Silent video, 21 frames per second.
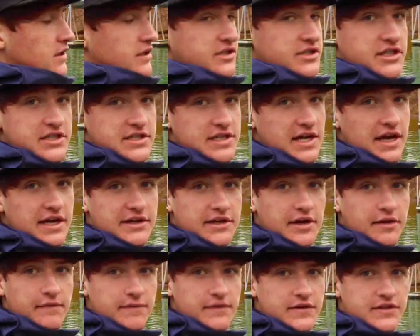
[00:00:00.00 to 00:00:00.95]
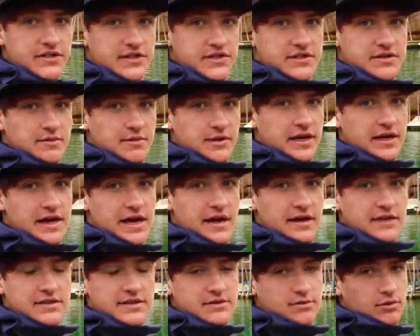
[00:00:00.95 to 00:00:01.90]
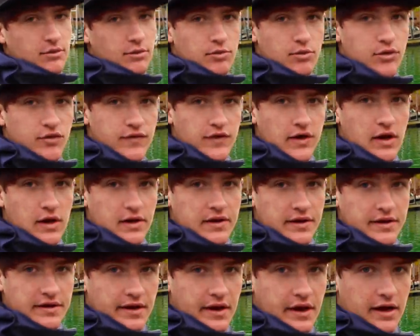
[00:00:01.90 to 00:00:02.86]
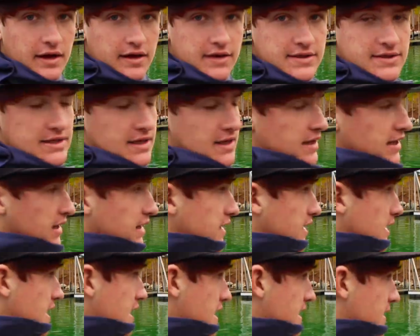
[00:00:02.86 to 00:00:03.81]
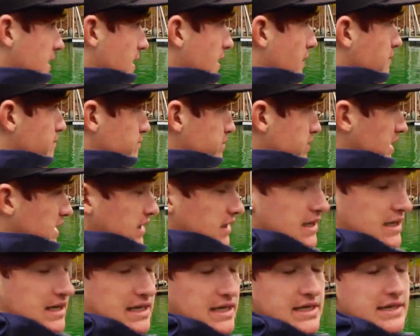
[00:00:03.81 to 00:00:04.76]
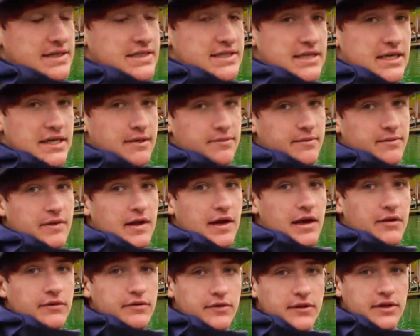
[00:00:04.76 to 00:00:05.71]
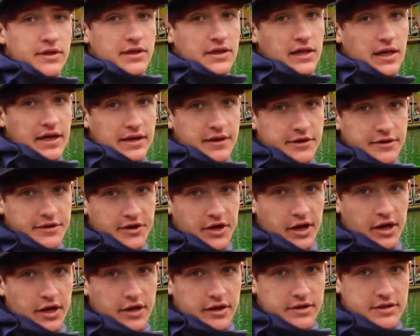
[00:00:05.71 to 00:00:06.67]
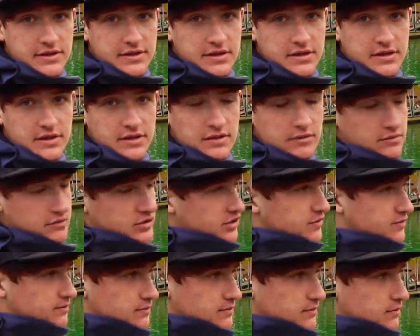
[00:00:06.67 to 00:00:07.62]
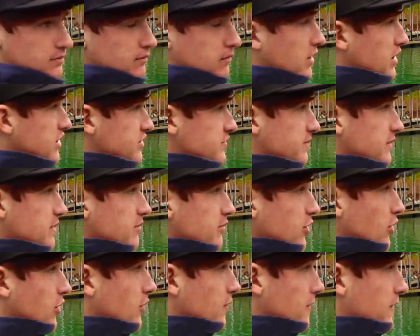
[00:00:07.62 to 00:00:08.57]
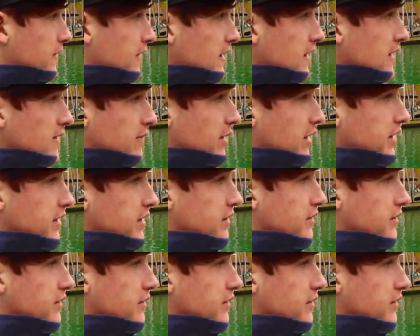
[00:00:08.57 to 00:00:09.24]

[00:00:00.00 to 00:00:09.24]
Just got done fishing some laydowns, so we're moving on to docks. And a big key tip that I really like on docks, which much people don't think about it,